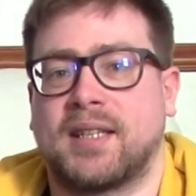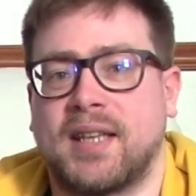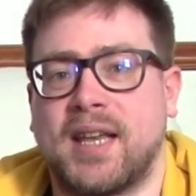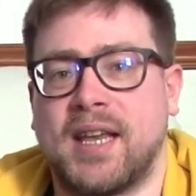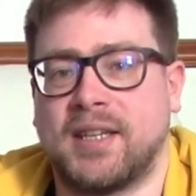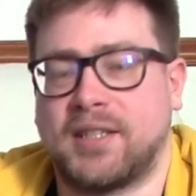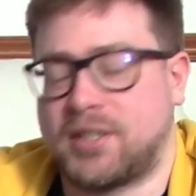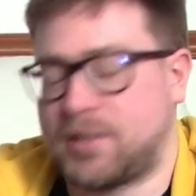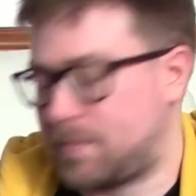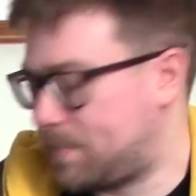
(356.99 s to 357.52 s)

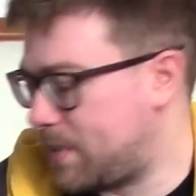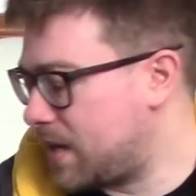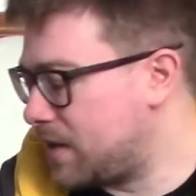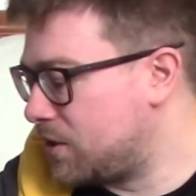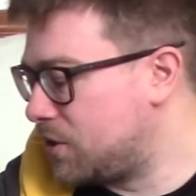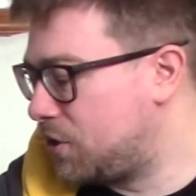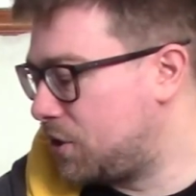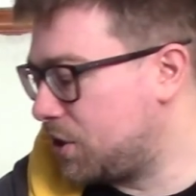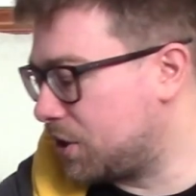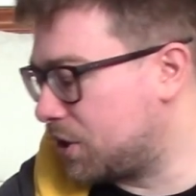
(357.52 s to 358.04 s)
it's
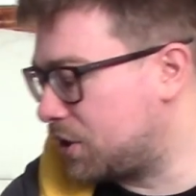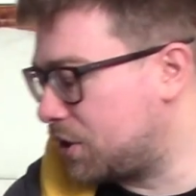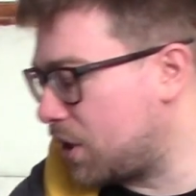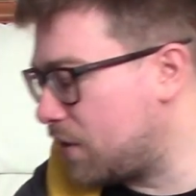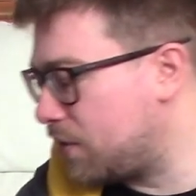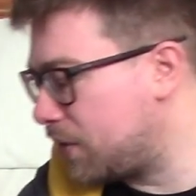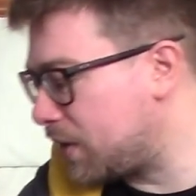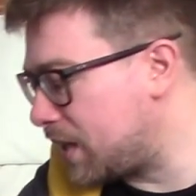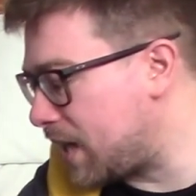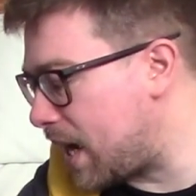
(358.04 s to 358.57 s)
been just
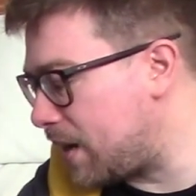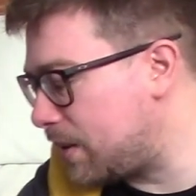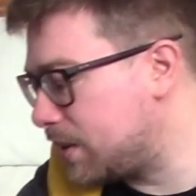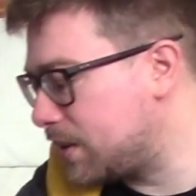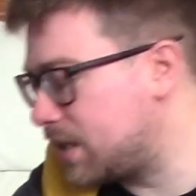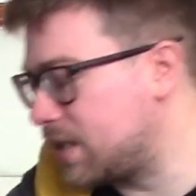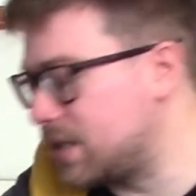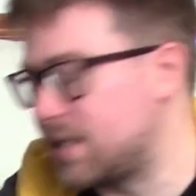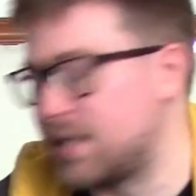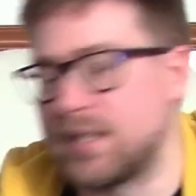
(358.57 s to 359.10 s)
over an hour
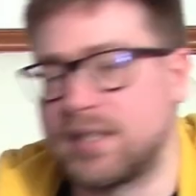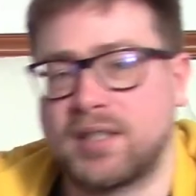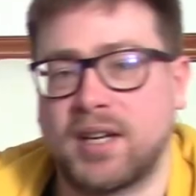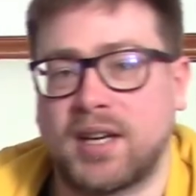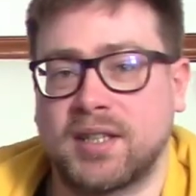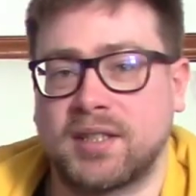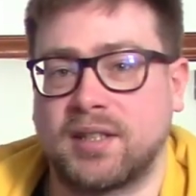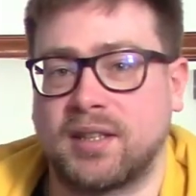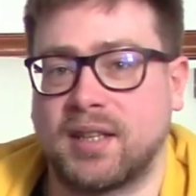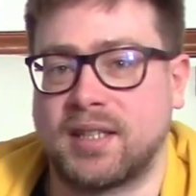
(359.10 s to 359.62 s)
since the
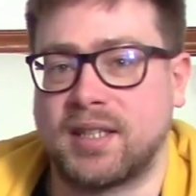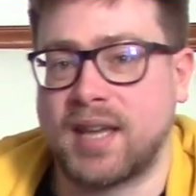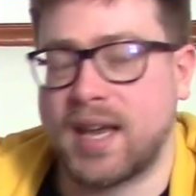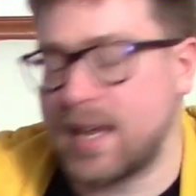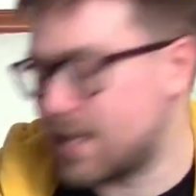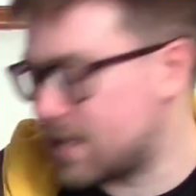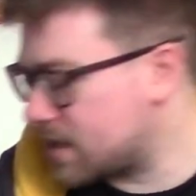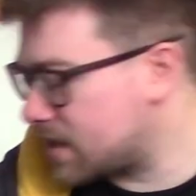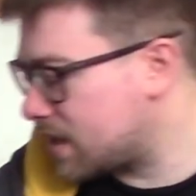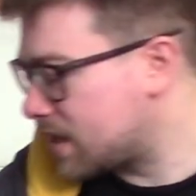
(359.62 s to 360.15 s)
start of the
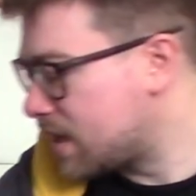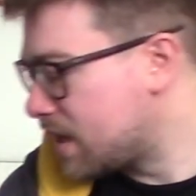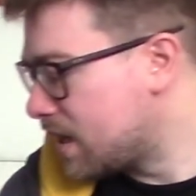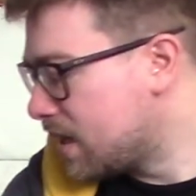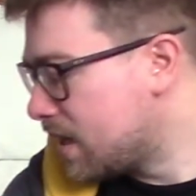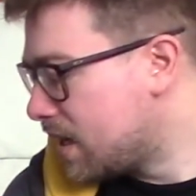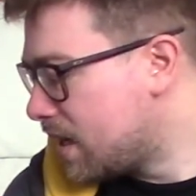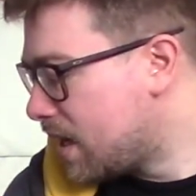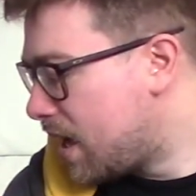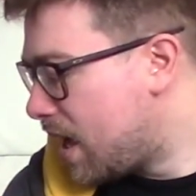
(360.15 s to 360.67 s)
test.
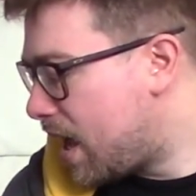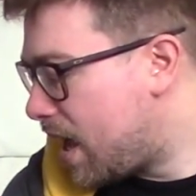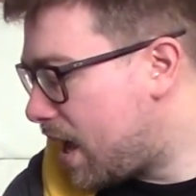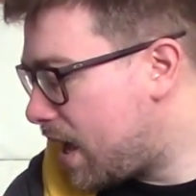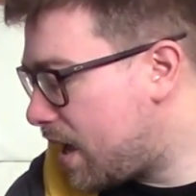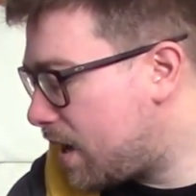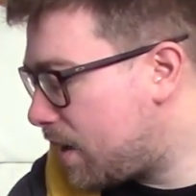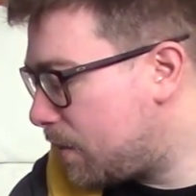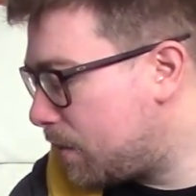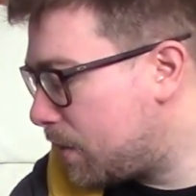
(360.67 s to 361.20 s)

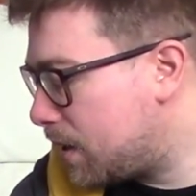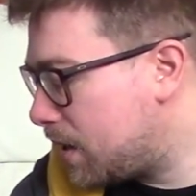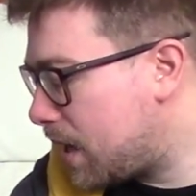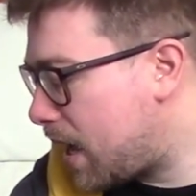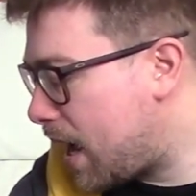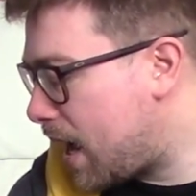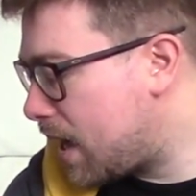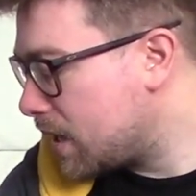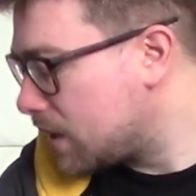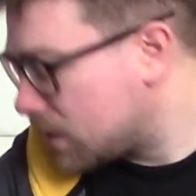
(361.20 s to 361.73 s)
We're
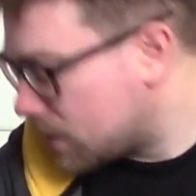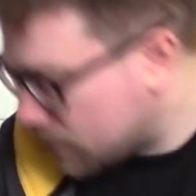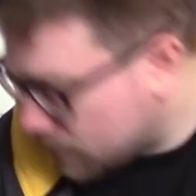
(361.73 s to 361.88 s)
at